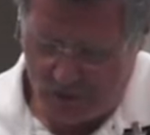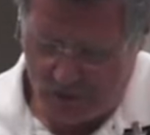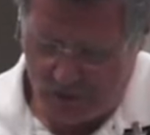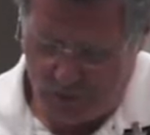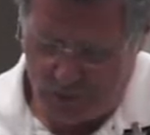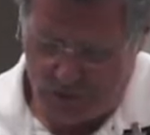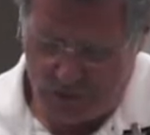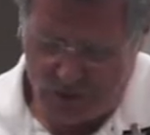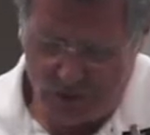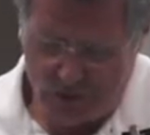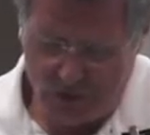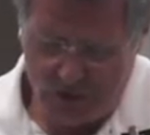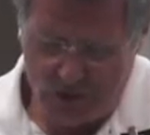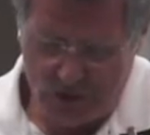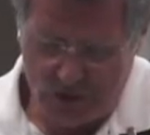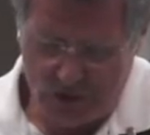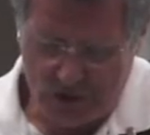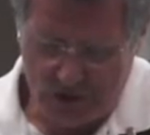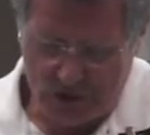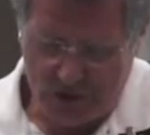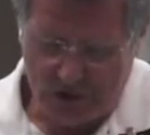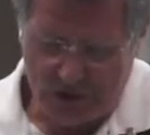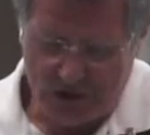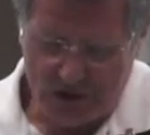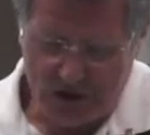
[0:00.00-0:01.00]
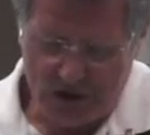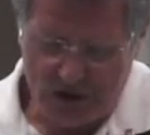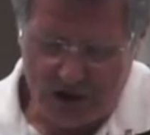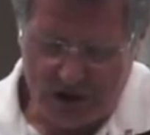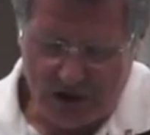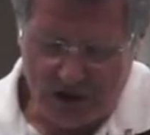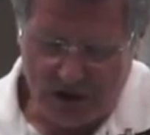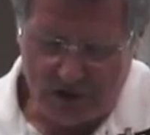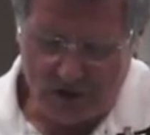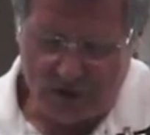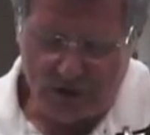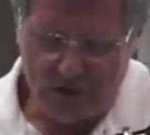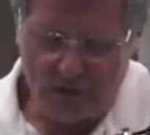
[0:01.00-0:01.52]
people use in
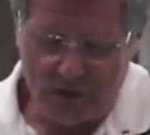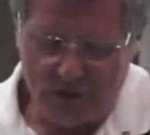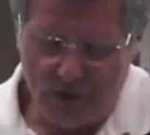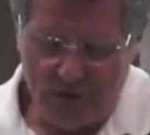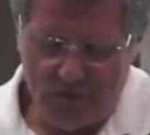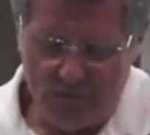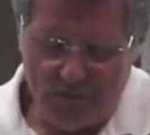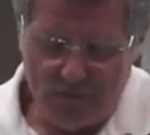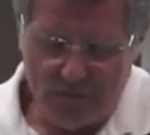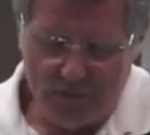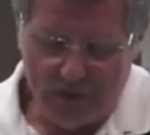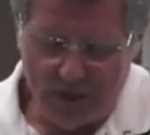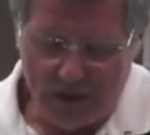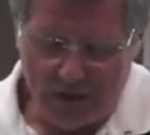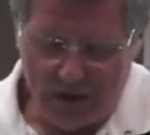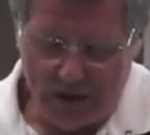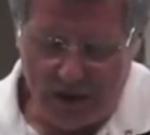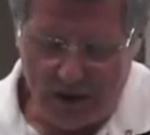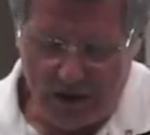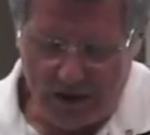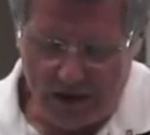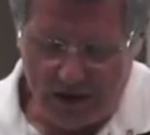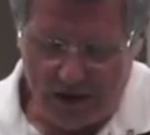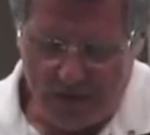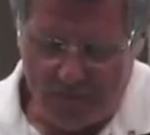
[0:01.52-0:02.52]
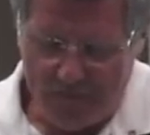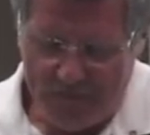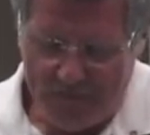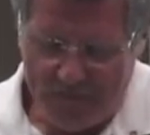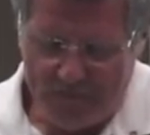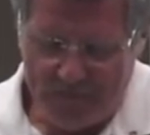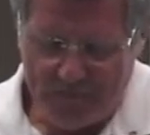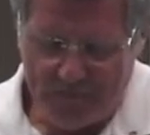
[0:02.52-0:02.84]
that kind of area.